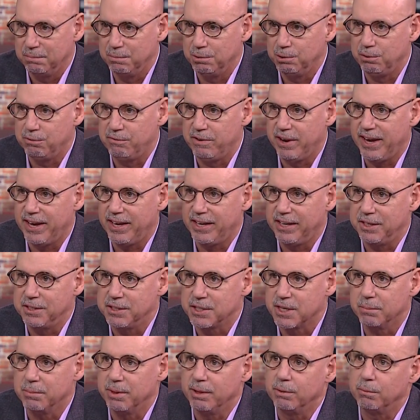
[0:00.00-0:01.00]
move in,
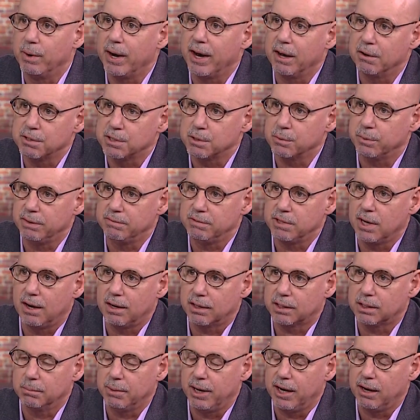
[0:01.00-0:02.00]
and some of the rounds that we've
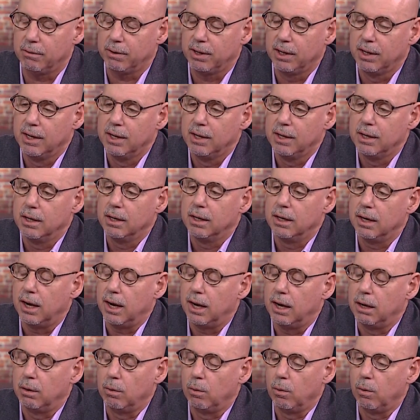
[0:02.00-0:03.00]
talked about.
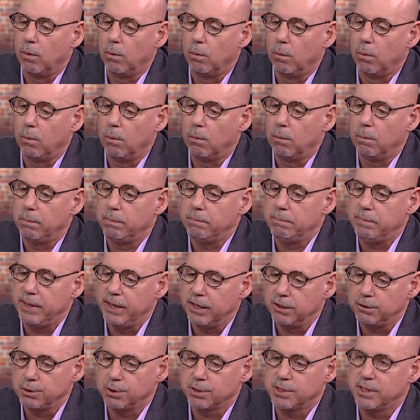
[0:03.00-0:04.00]

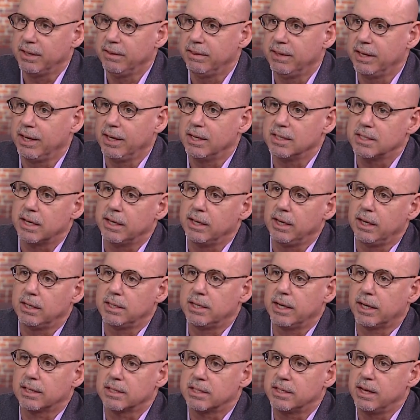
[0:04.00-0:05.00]
The interesting thing is, I think
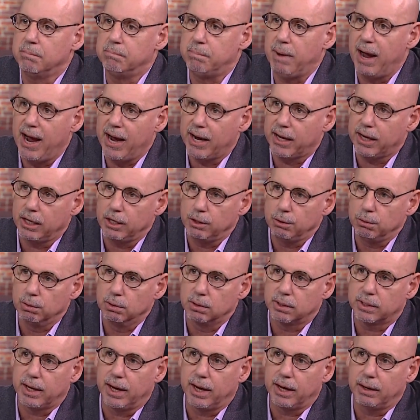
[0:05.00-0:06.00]
you take a step back and you
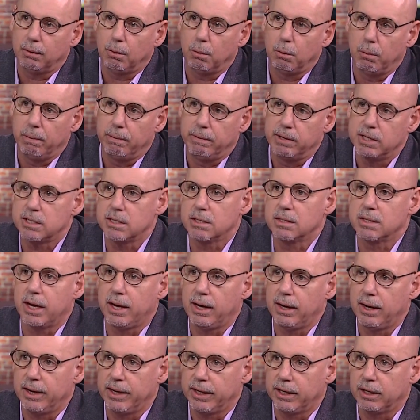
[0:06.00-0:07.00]
look at this is
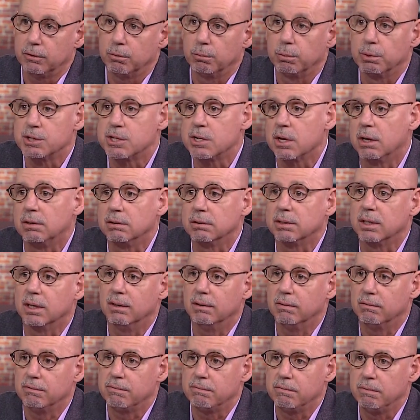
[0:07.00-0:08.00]
a I think a result
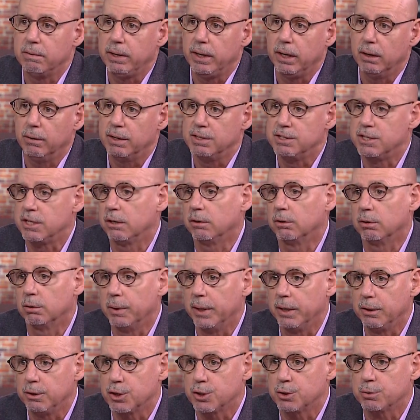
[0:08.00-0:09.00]
of you know a
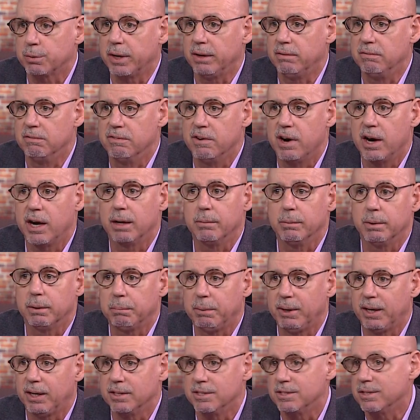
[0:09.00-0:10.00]
zero interest rate
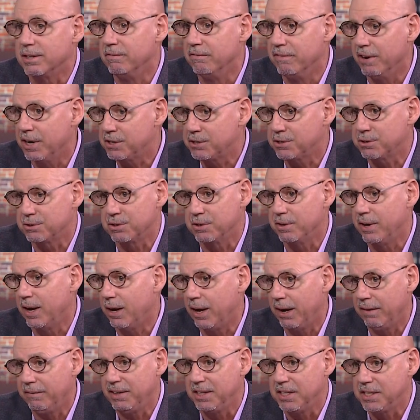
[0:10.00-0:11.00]
environment because investors are
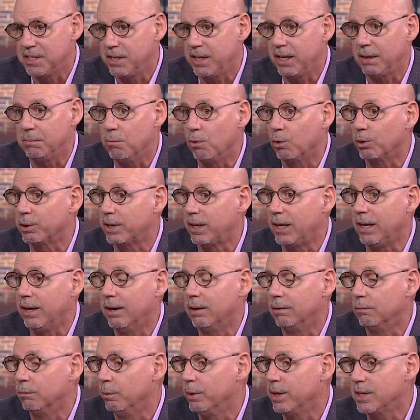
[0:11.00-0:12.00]
now having to seek more
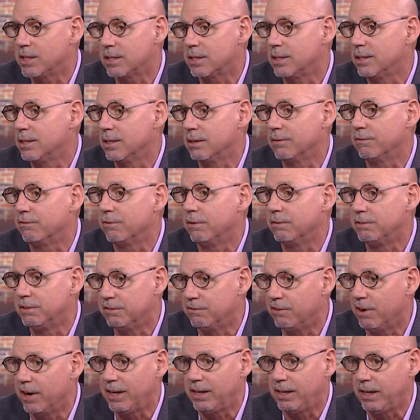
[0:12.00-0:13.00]
risk to,
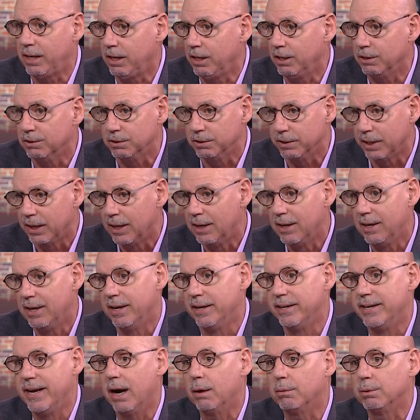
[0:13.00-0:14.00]
to find yield,
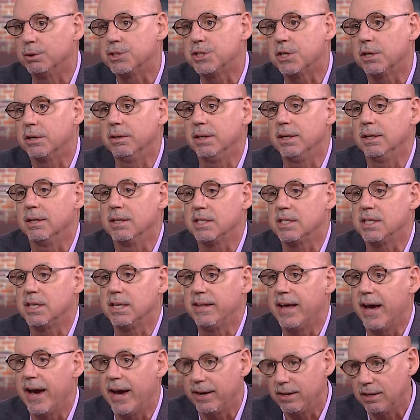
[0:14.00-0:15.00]
and now we're starting to
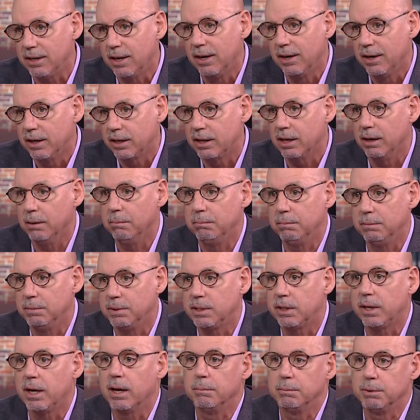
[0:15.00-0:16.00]
see that come
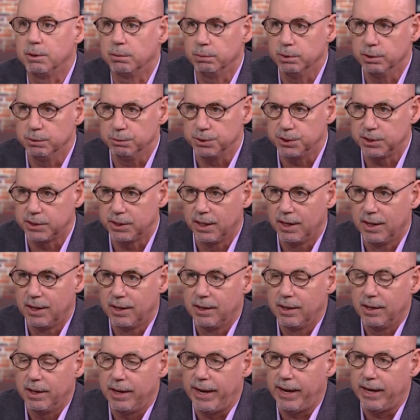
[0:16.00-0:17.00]
to come to roost,
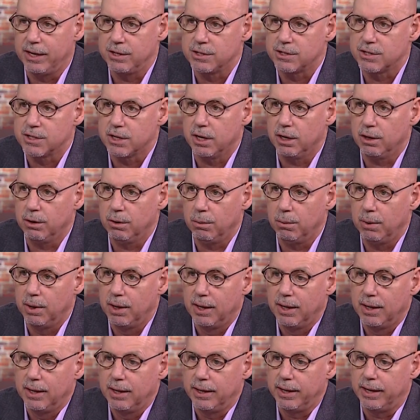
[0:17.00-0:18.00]
and so
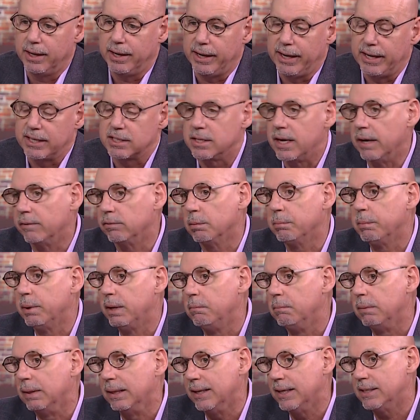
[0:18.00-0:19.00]
uh, it's never
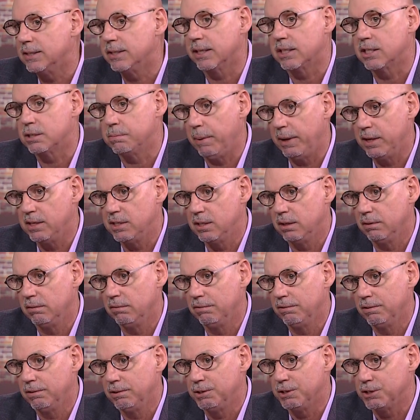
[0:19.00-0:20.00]
been less
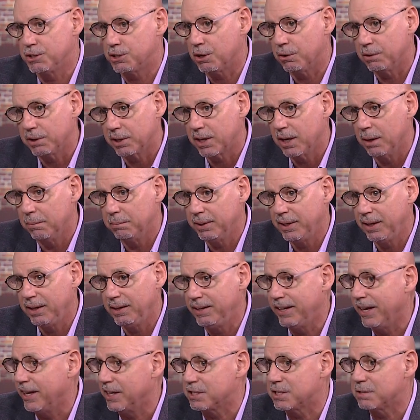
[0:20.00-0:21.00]
expensive to start a
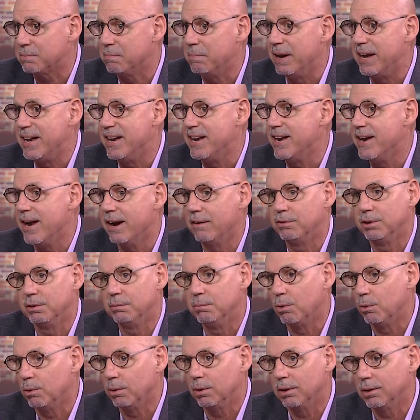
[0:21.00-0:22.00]
company, yet it's been
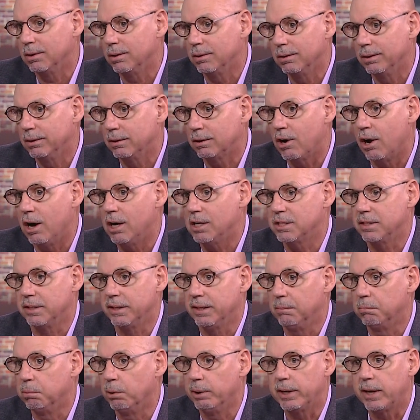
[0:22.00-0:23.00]
never more
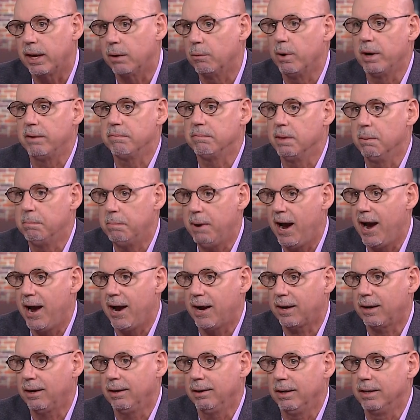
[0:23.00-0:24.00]
costly to break away from the
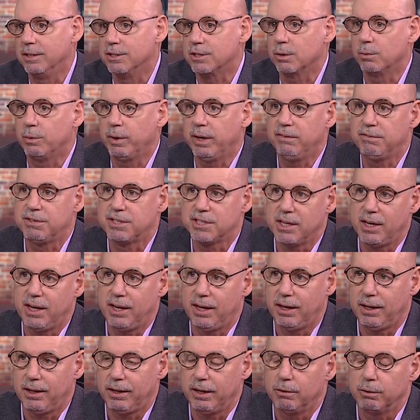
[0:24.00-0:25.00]
pack. And so we've
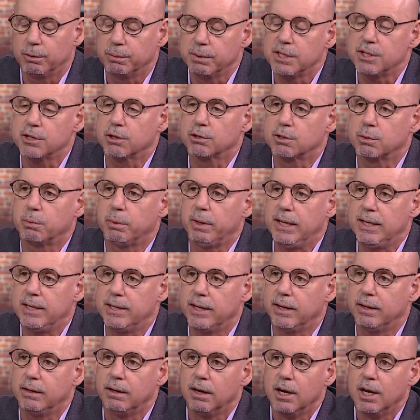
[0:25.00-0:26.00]
seen in a research we
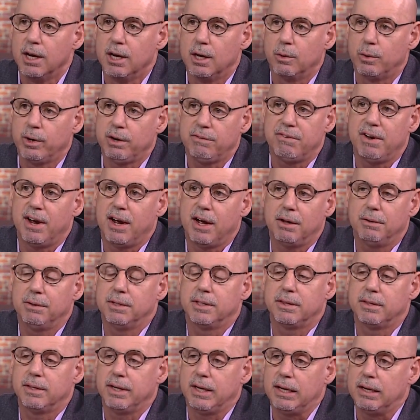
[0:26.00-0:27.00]
did, we
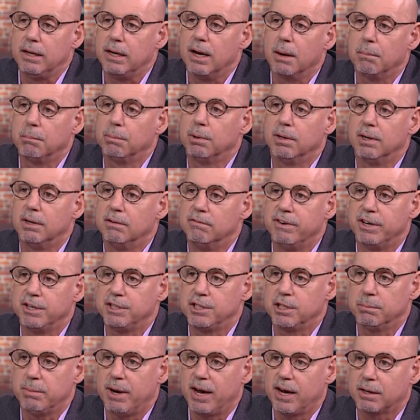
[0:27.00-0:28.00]
found that the number of
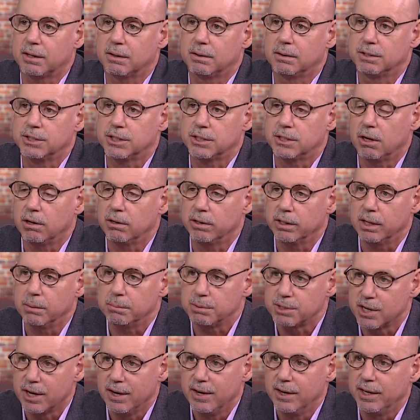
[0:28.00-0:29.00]
venture-backed
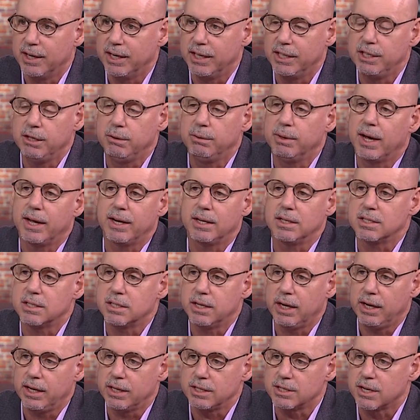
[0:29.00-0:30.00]
startups in the United
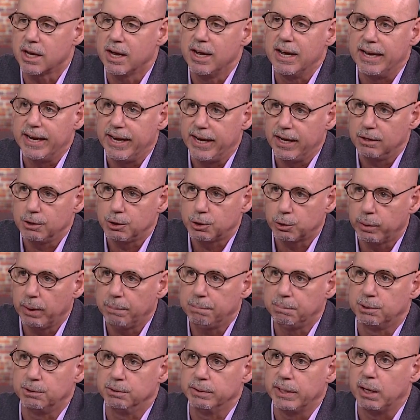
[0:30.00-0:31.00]
States
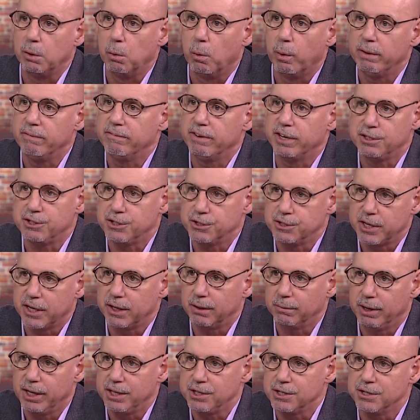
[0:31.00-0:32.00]
tripled in one venture
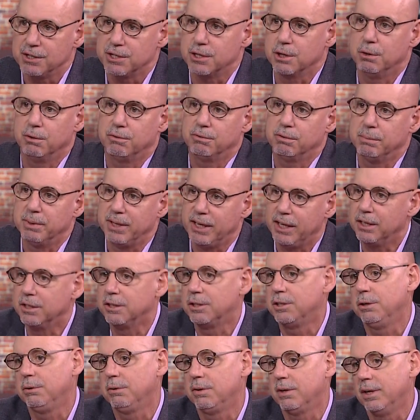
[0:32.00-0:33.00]
generation. So from the
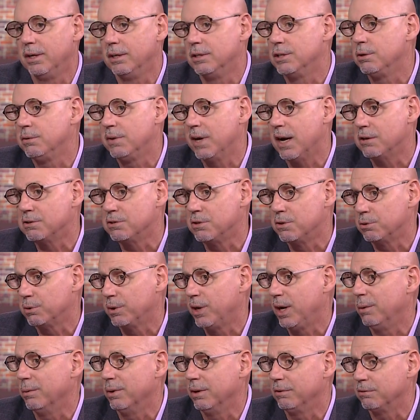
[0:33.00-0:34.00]
end of two, in
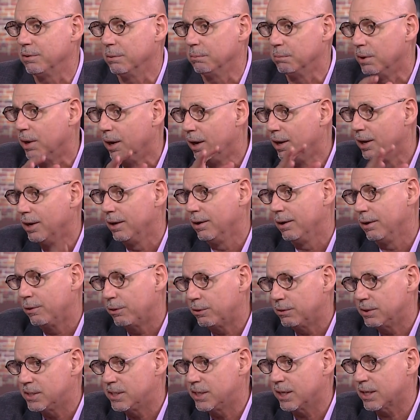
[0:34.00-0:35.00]
2003, it went from
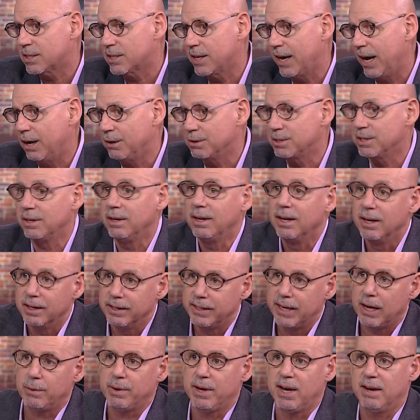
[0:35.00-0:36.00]
6,000.
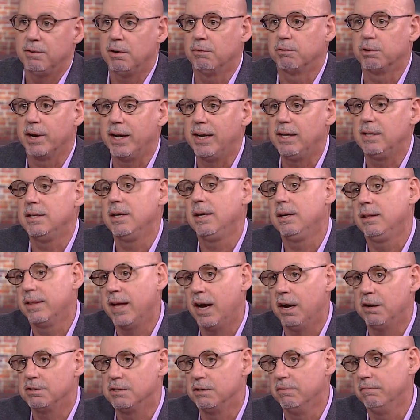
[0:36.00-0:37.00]
Now we have over
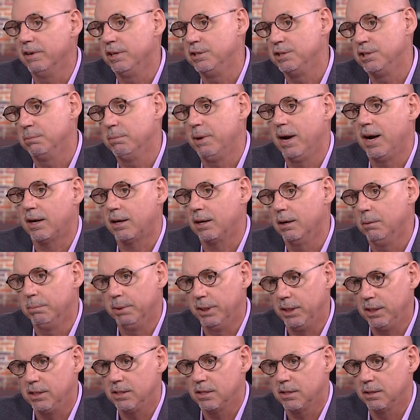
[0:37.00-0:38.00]
18,000 venture-backed
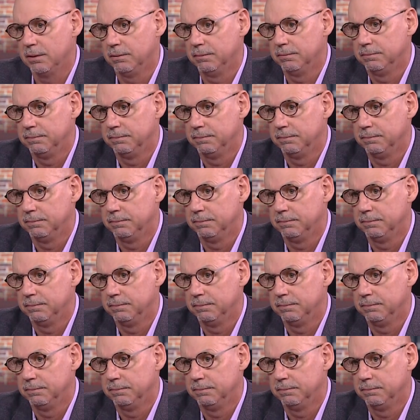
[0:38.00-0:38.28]
companies.